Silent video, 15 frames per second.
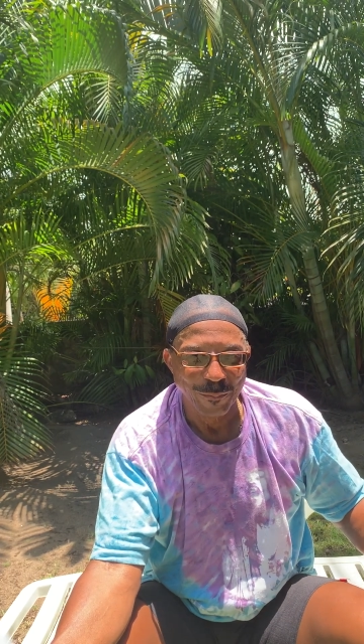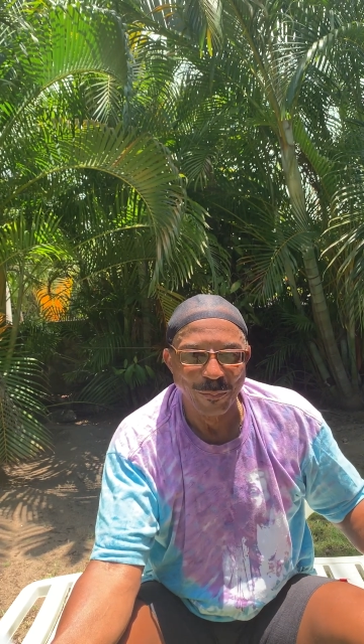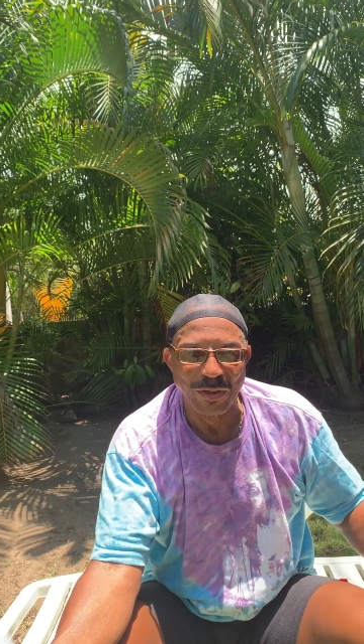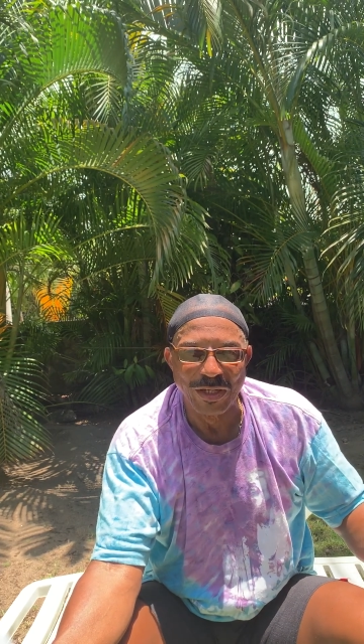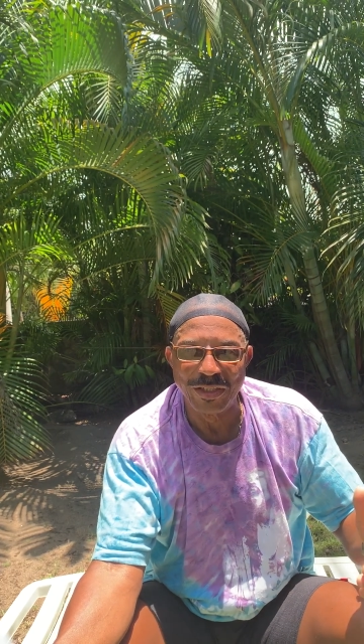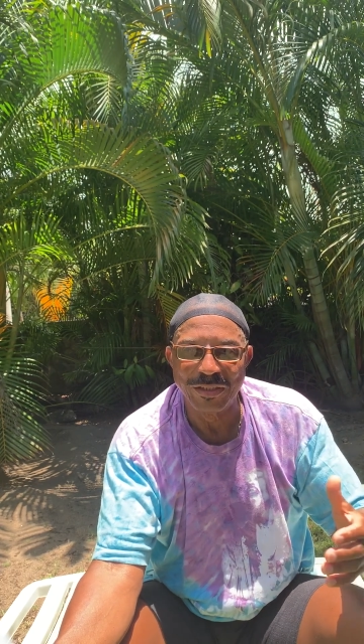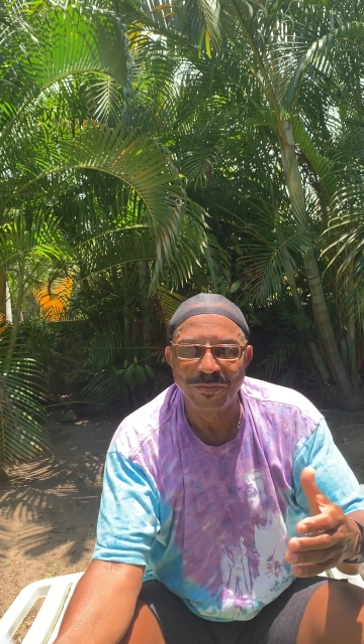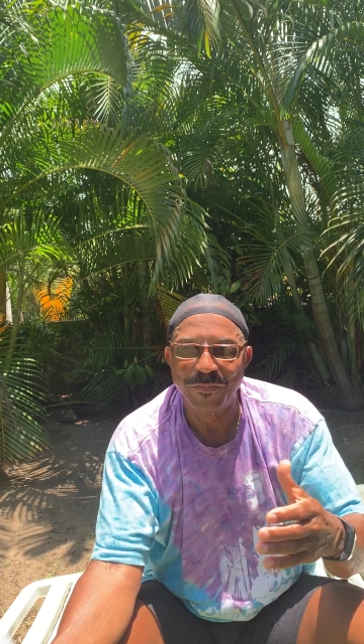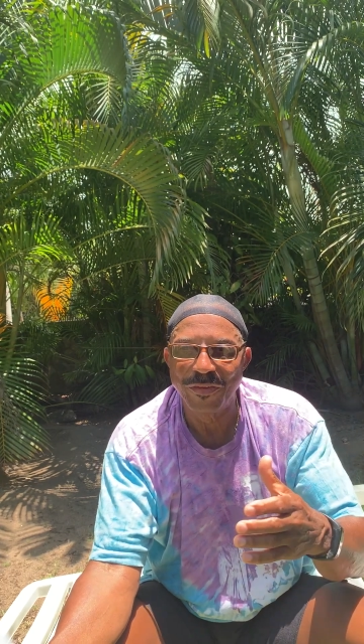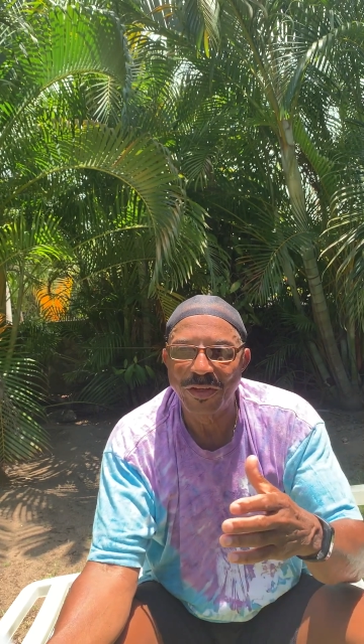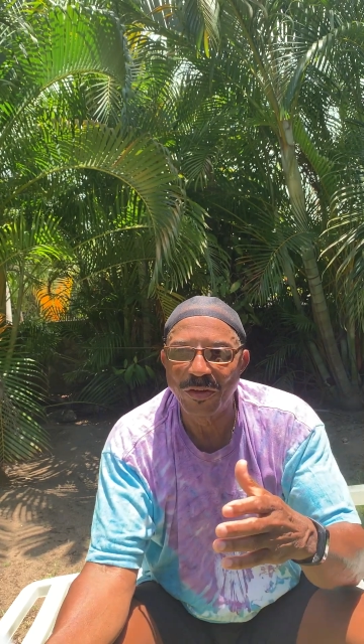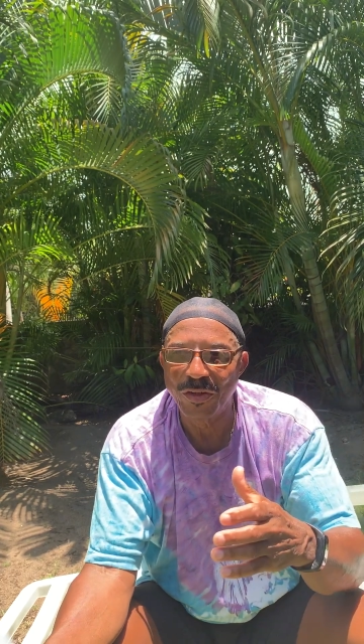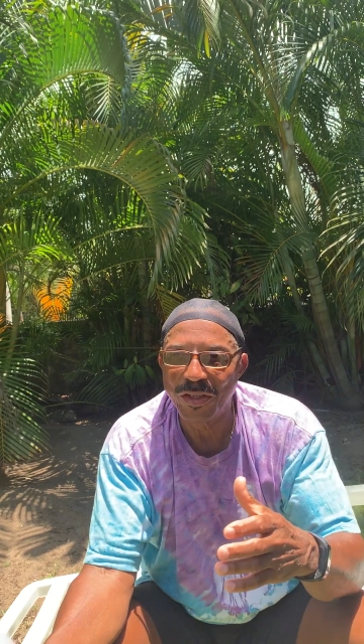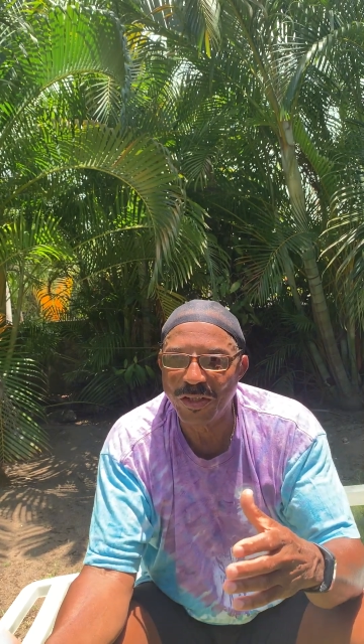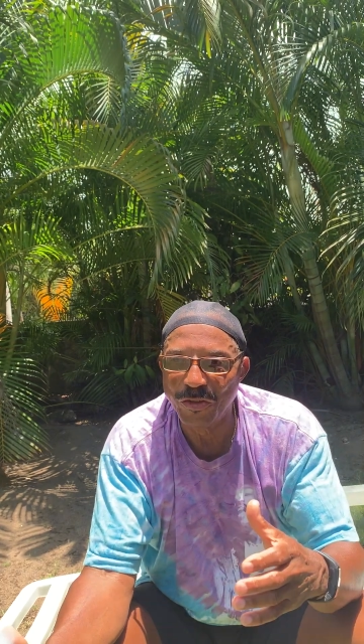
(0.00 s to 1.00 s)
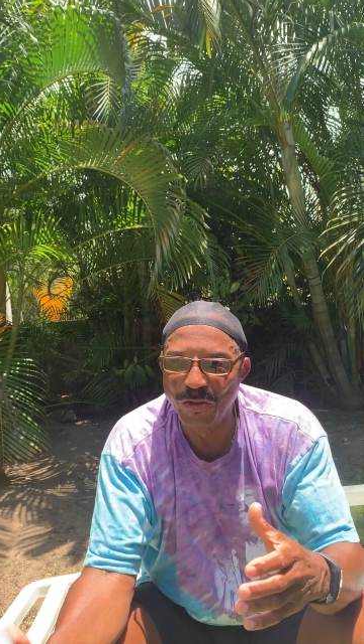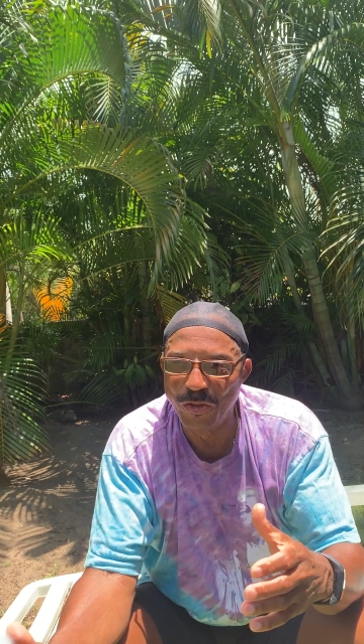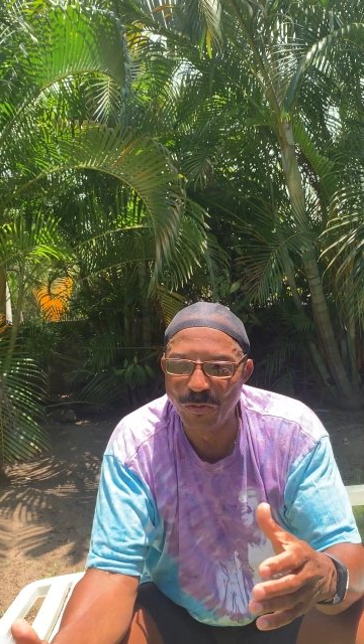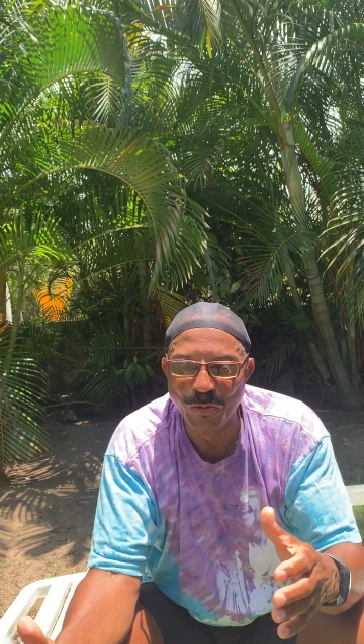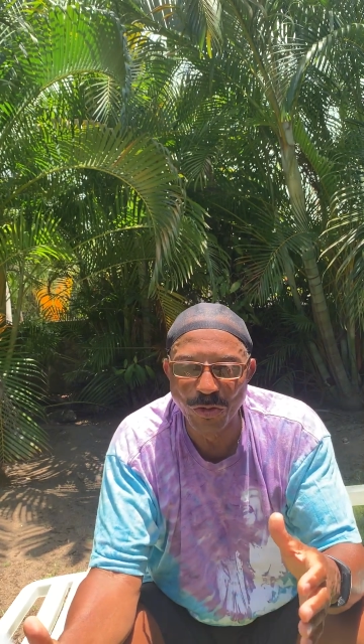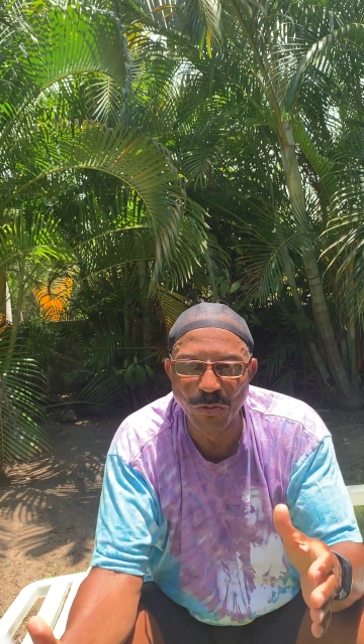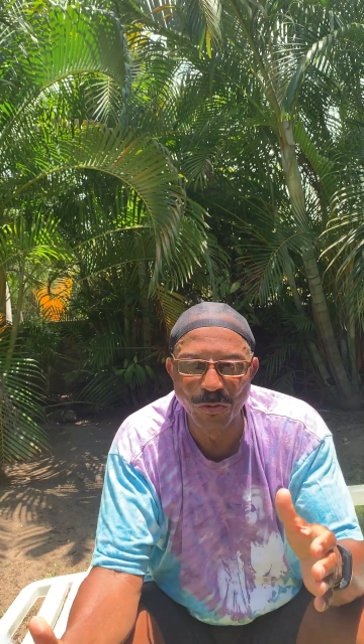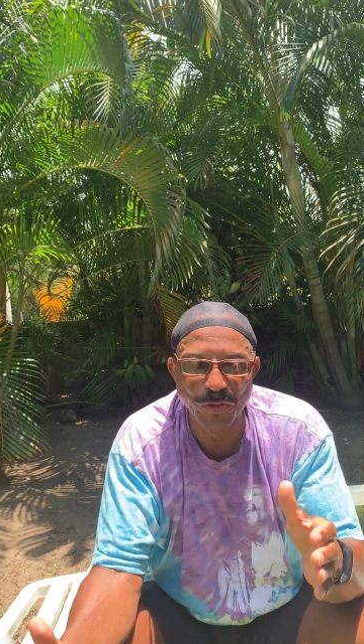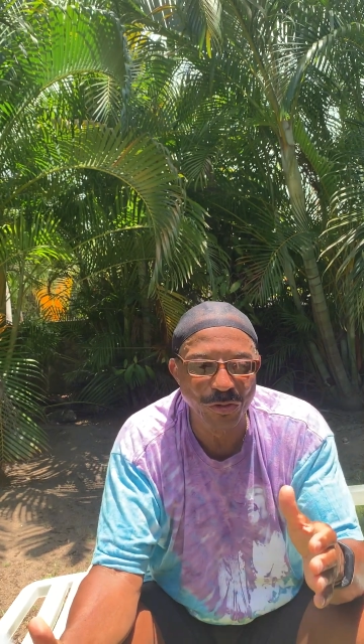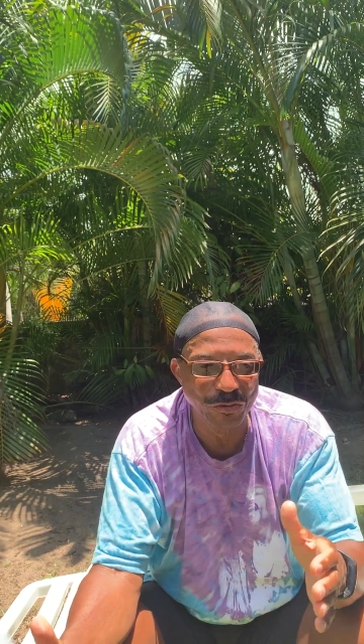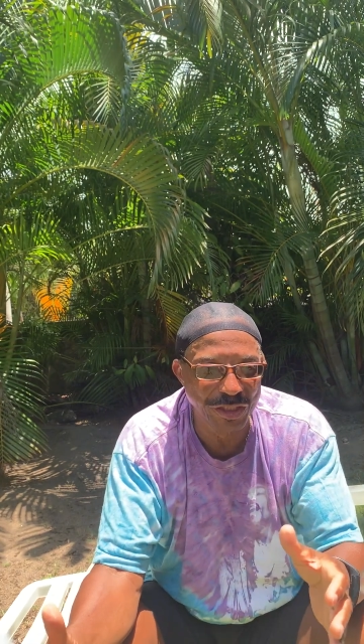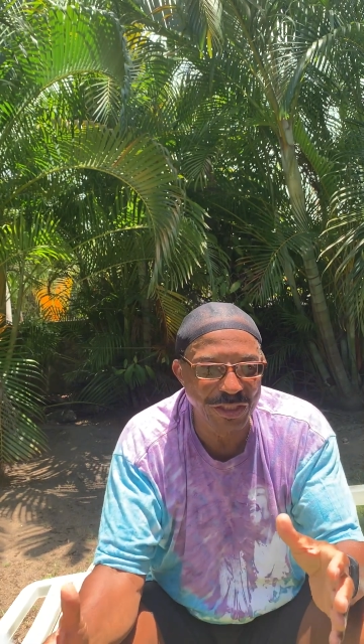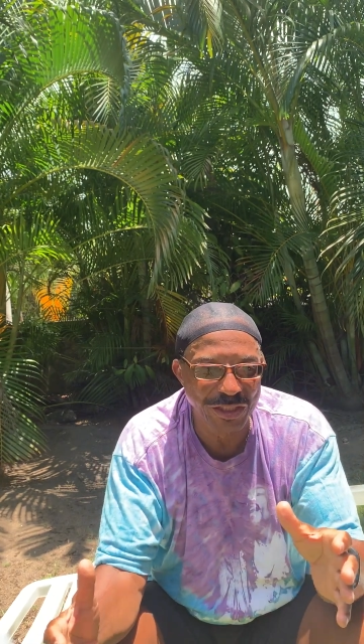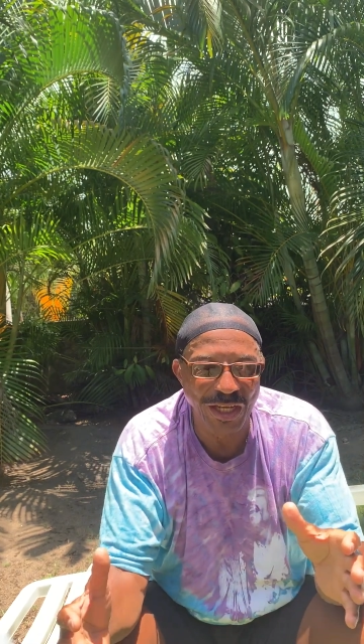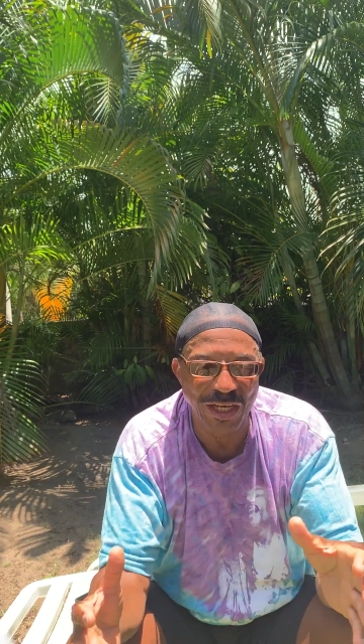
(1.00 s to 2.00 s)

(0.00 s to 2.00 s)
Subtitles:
But you knew you did